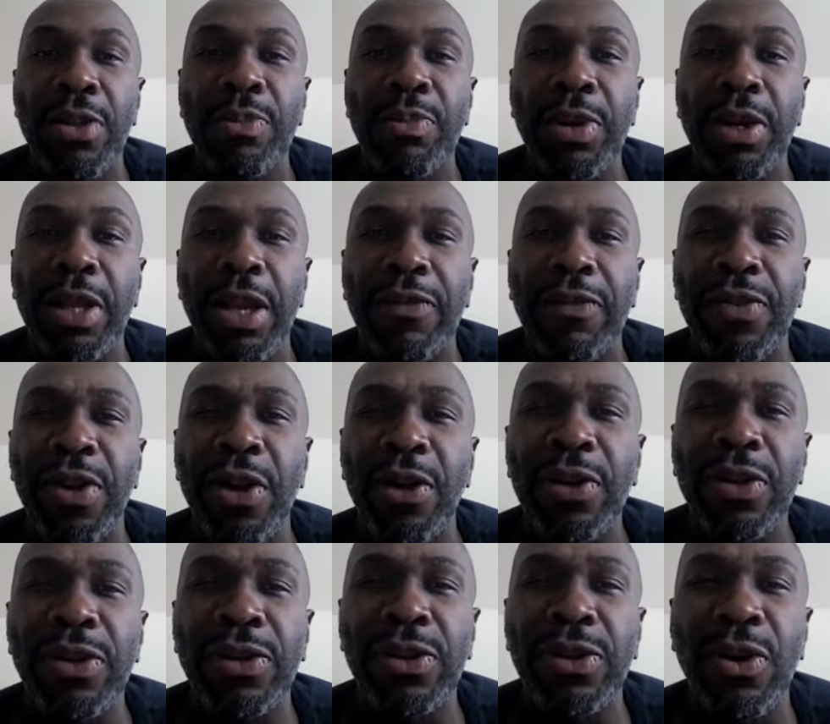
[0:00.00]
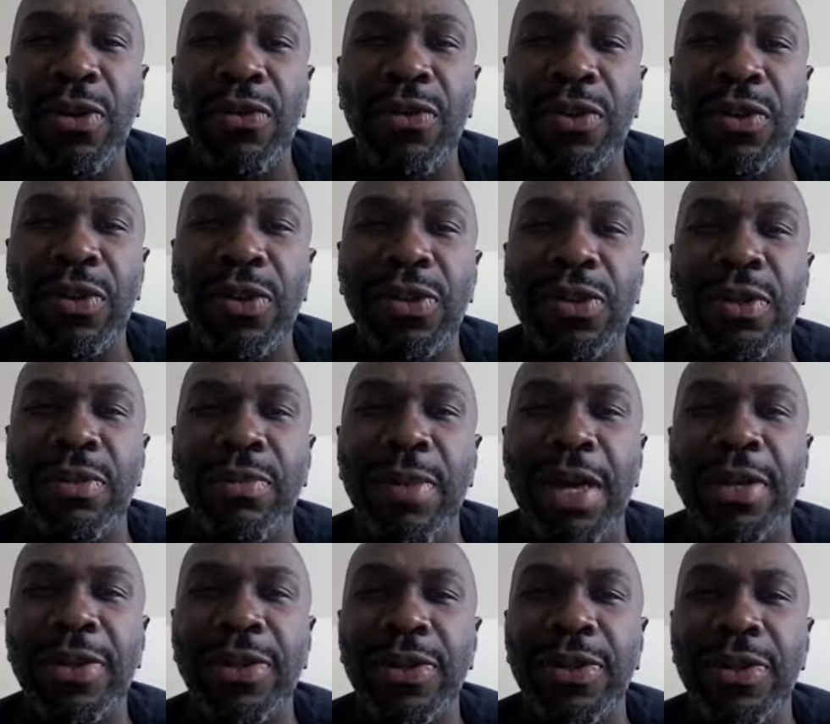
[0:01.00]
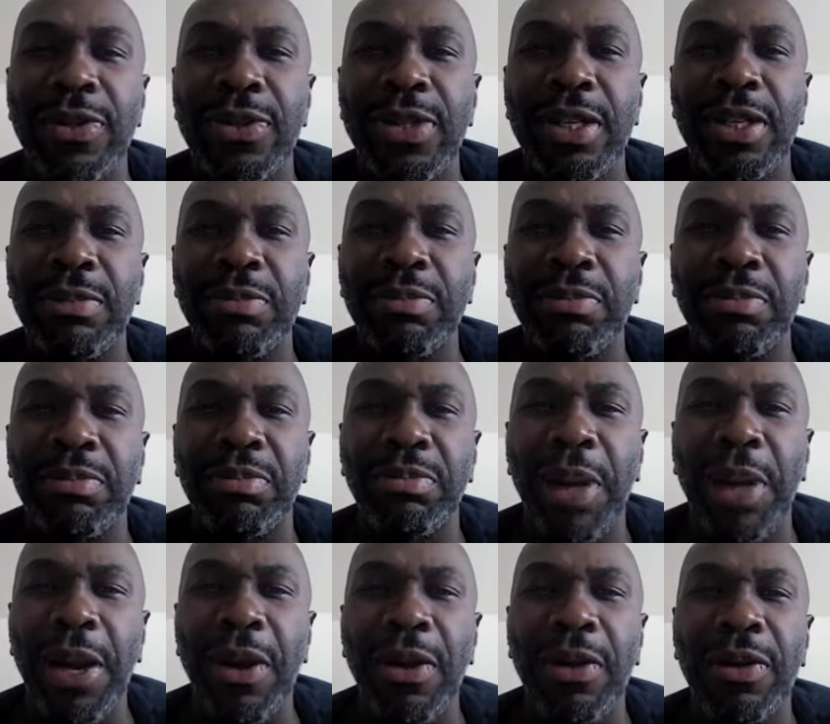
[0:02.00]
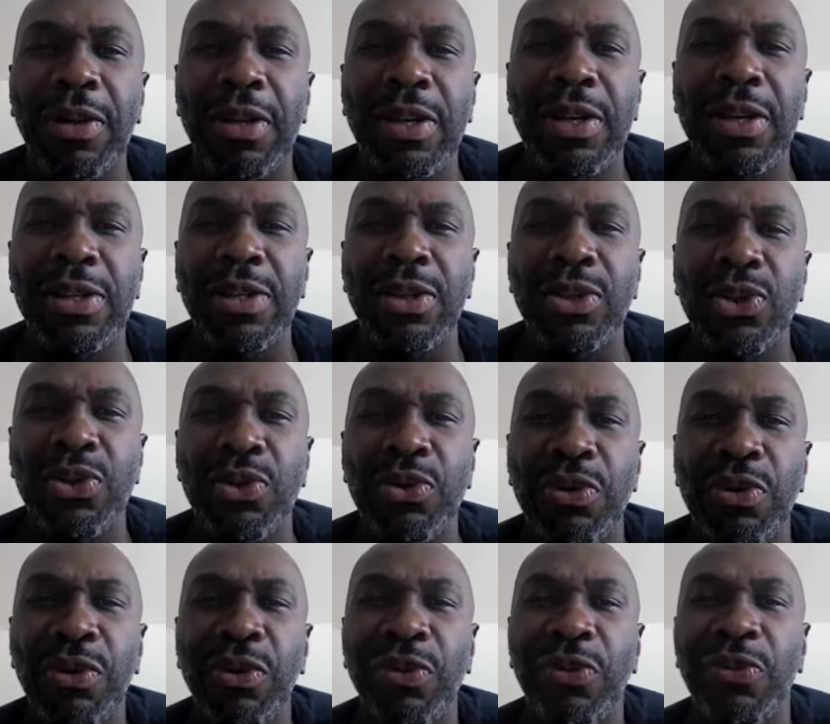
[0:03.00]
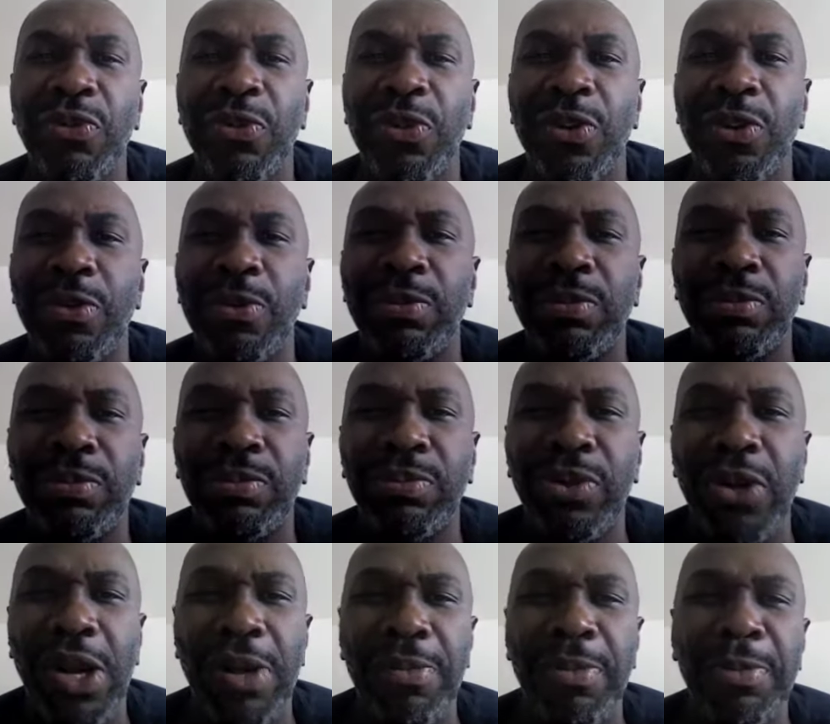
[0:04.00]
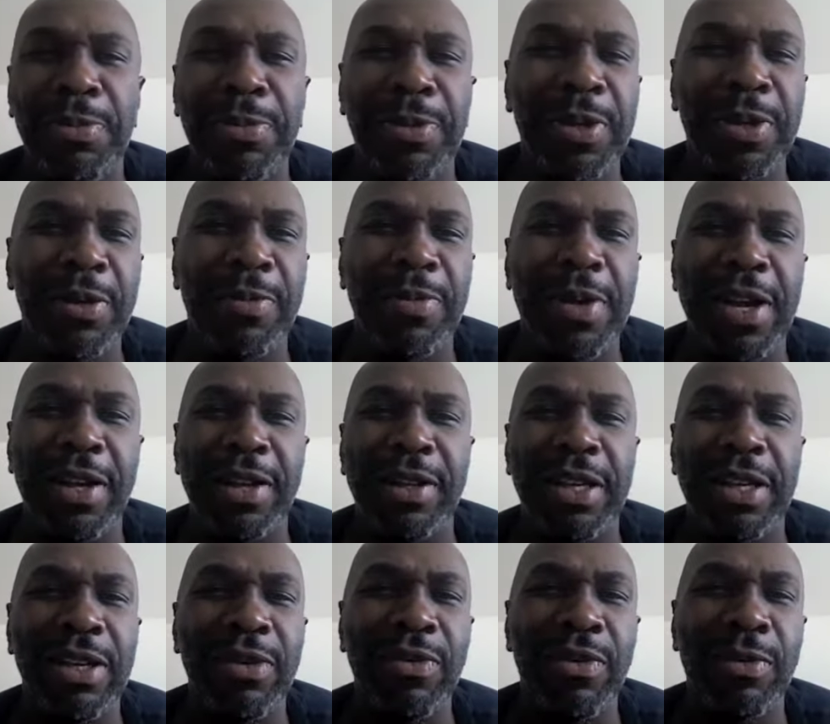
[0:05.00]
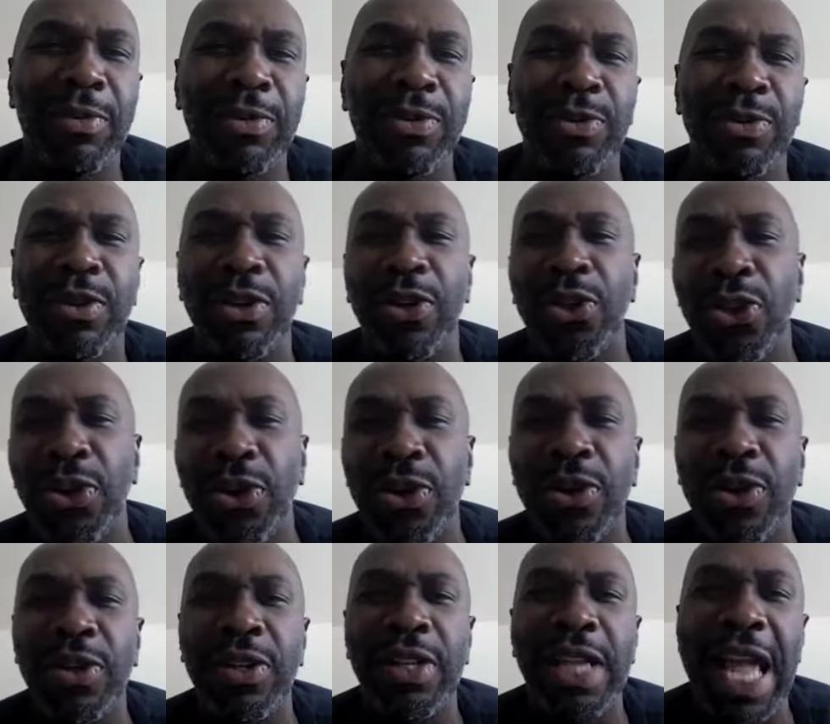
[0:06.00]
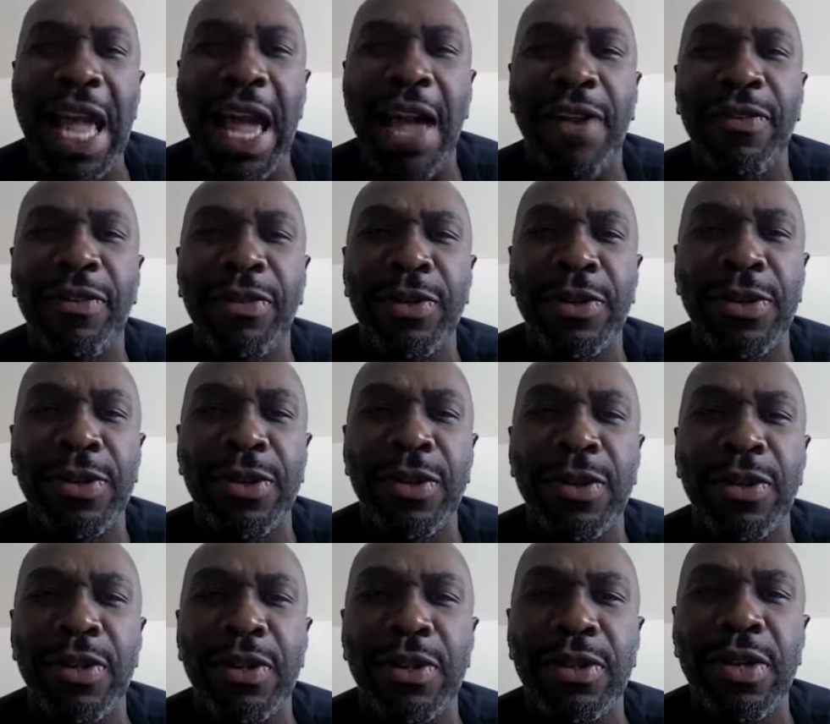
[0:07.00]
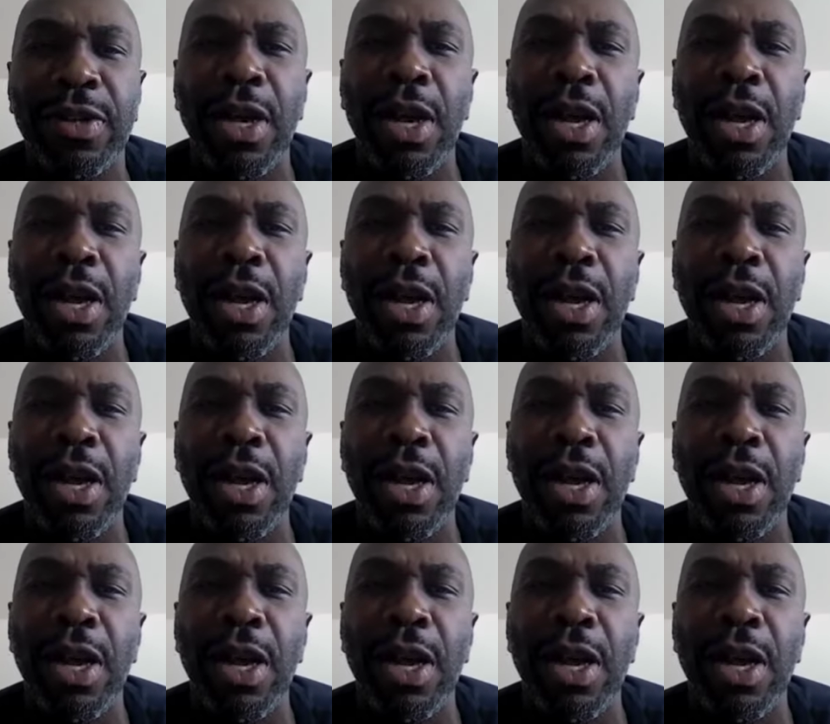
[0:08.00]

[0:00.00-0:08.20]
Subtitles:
But I've noticed over the semesters that apparently isn't true for probably about anywhere between a third and half of the students.